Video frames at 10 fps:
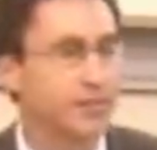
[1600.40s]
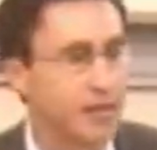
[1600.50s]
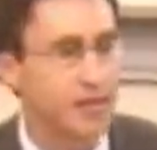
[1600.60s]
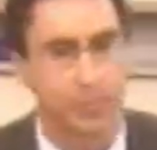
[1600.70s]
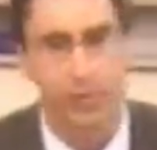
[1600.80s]
these
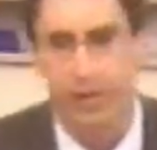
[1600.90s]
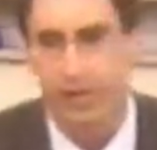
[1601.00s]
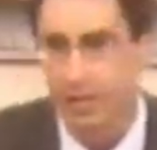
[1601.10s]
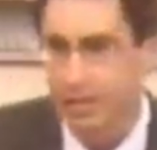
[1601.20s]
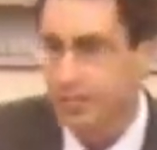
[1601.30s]

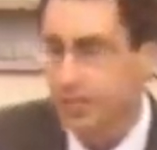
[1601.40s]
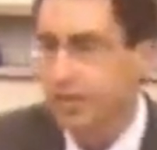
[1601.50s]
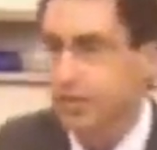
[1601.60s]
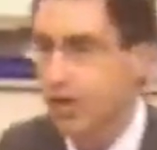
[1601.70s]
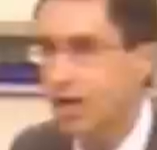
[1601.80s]
aspirations? I'm
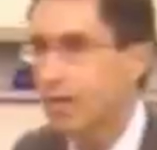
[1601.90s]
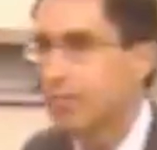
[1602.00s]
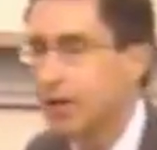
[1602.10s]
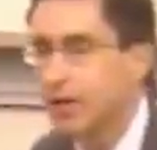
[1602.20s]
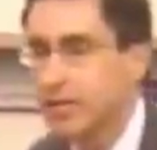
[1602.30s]
going to talk
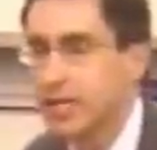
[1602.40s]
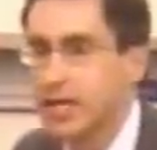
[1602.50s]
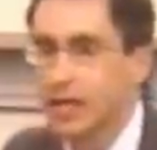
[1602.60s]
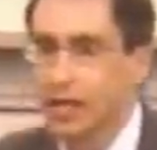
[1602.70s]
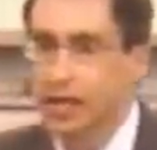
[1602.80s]
about
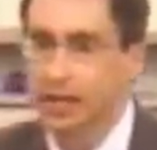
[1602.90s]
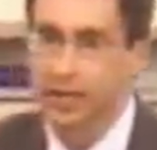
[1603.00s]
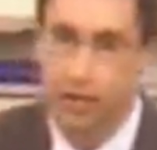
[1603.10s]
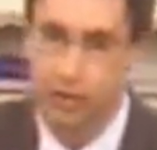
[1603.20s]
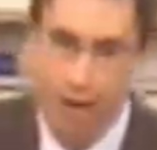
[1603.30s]

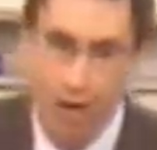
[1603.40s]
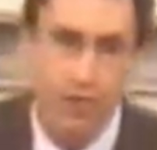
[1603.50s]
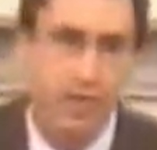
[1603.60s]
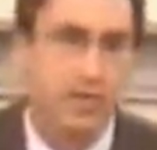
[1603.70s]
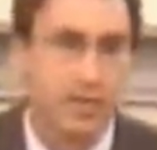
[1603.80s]
the
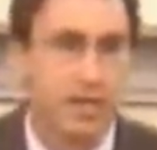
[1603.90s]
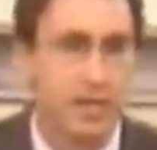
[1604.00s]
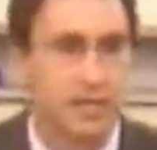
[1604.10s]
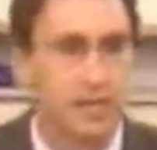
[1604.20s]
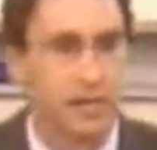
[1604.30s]

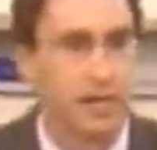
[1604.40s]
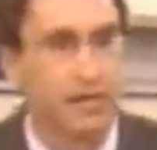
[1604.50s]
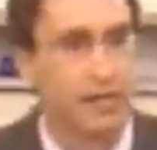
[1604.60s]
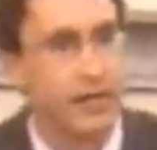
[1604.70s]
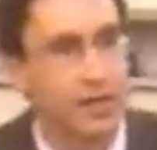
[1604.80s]
groundedness
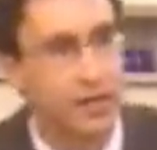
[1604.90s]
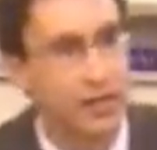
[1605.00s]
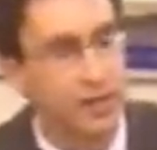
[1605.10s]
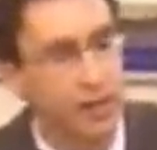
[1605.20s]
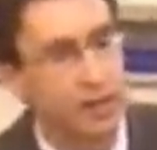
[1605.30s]
of
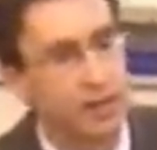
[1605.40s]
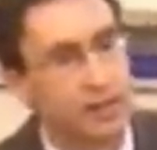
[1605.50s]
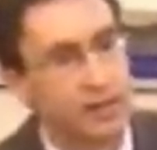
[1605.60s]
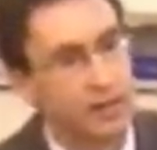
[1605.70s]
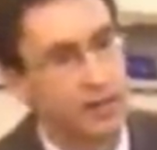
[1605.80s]

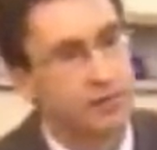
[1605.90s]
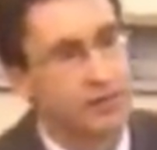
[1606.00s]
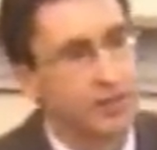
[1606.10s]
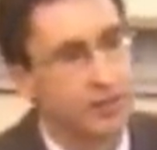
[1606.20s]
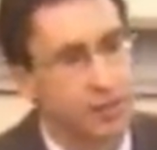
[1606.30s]

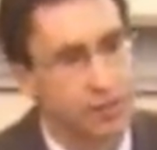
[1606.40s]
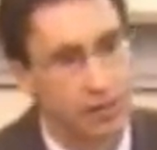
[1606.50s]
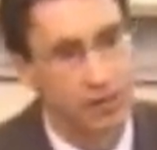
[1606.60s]
the